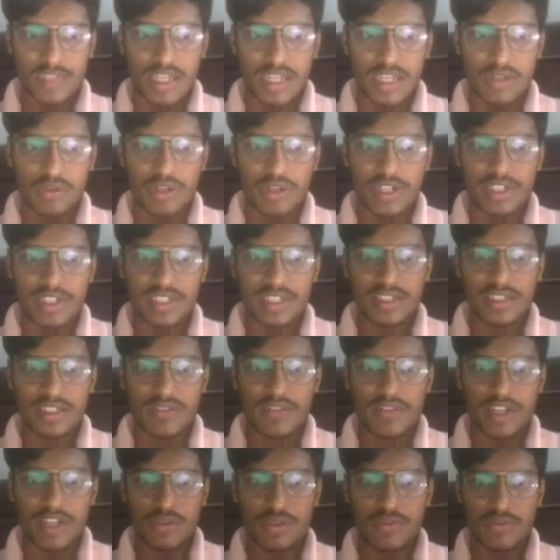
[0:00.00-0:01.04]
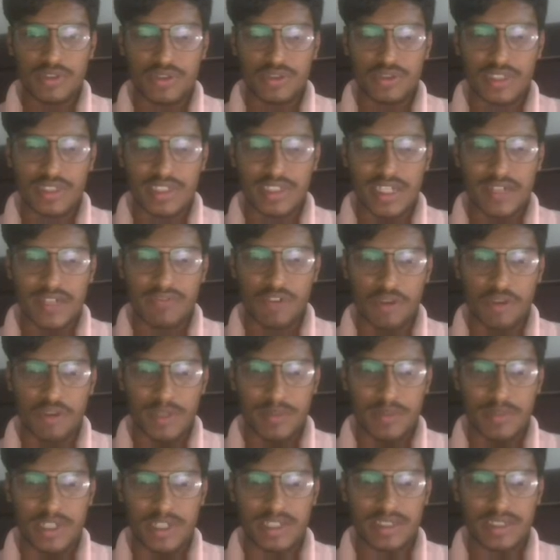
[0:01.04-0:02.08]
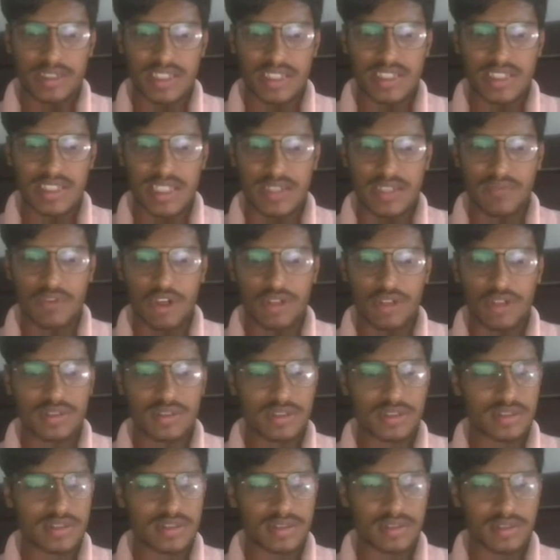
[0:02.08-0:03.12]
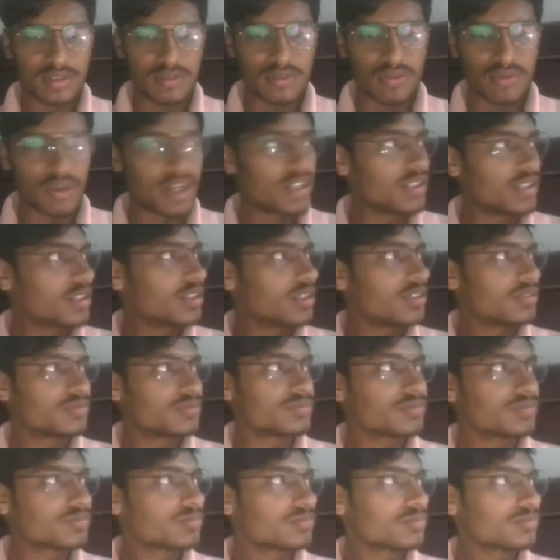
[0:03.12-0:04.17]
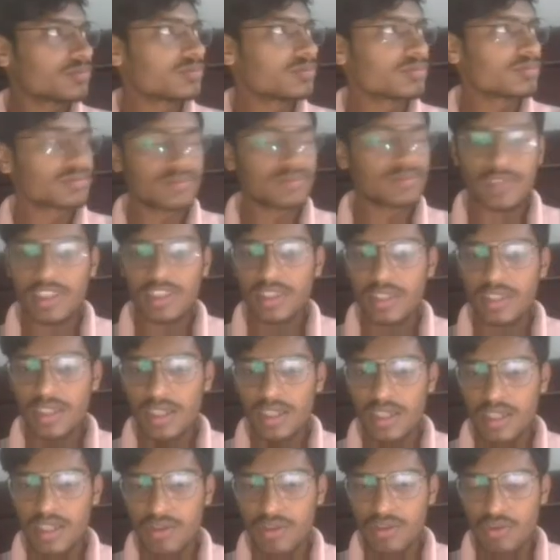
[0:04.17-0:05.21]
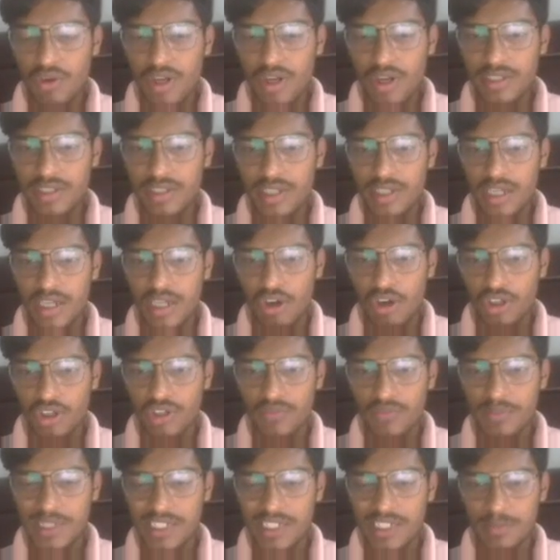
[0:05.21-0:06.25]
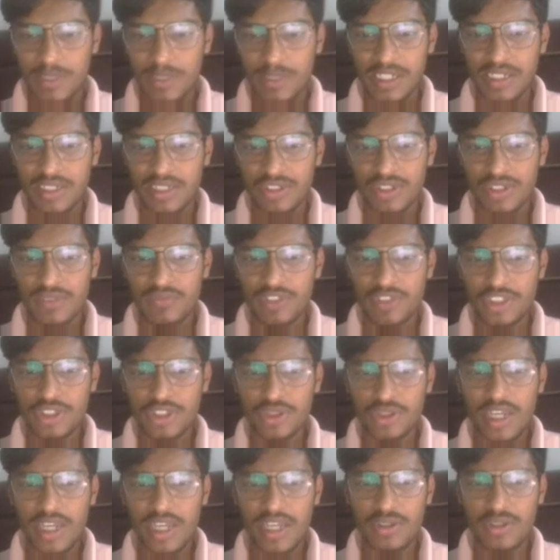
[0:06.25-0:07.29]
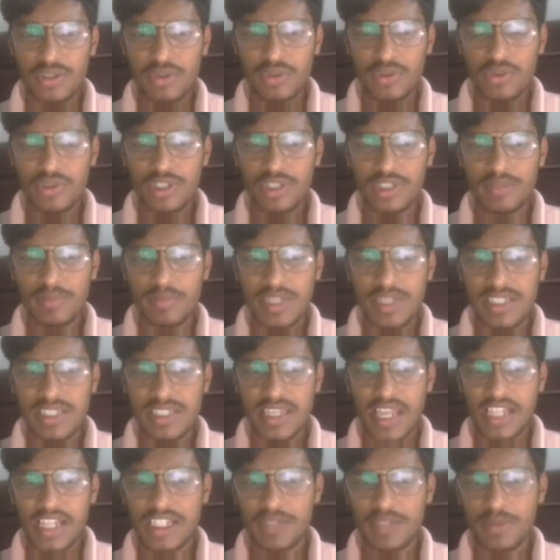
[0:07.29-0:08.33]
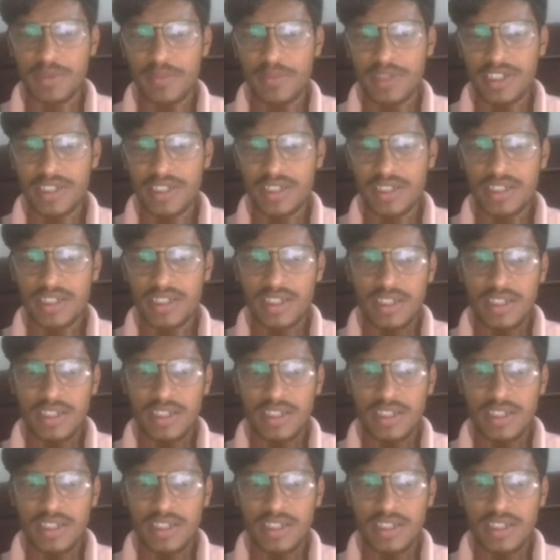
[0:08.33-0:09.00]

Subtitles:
calculating the value using that formula. But this involves quite a lot of multiplication, which you can do in basic algebra. But